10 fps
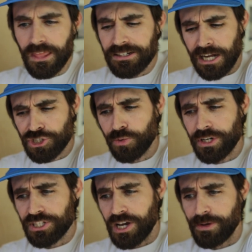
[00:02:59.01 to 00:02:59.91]
Not sure when
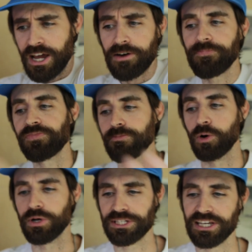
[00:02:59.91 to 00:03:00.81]
it's coming out, but
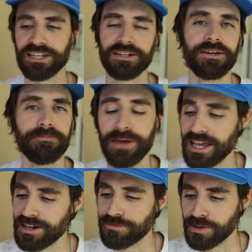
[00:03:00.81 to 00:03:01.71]
once again,
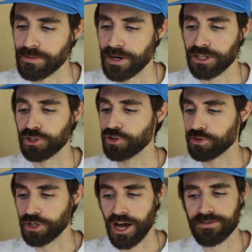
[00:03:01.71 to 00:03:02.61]
made from American
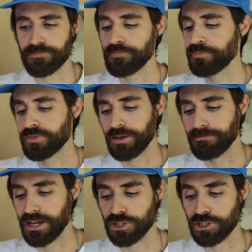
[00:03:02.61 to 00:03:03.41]
grown cotton, made